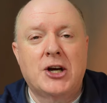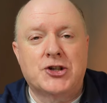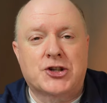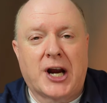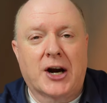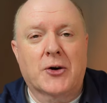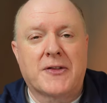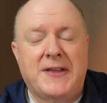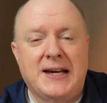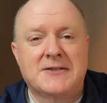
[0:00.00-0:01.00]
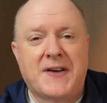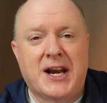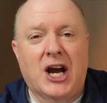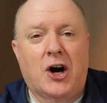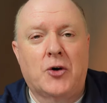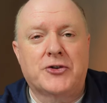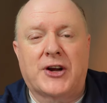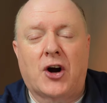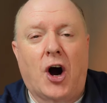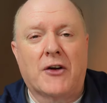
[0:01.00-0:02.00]
share these videos
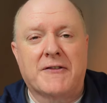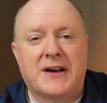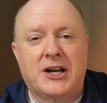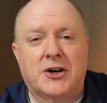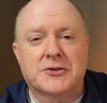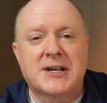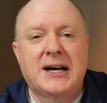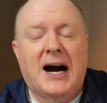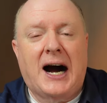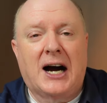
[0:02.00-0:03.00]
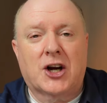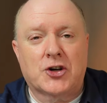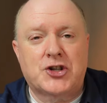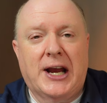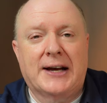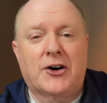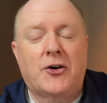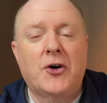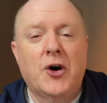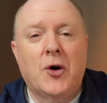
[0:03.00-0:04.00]
and all the videos on our
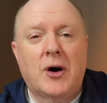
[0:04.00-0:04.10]
channel